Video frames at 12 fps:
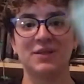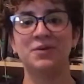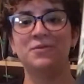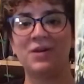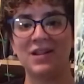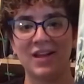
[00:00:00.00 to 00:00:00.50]

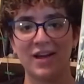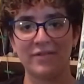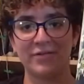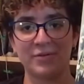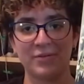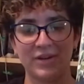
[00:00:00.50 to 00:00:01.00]
Willa of
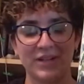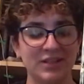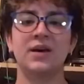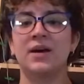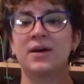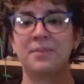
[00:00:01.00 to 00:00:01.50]
the Wood
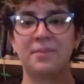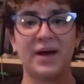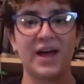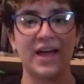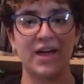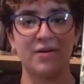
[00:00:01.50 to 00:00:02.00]

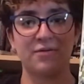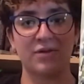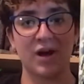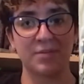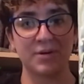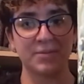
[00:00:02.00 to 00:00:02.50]
by
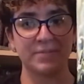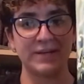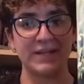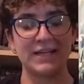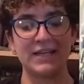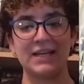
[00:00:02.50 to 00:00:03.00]
Robert
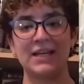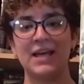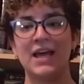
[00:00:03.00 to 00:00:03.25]
Beatty.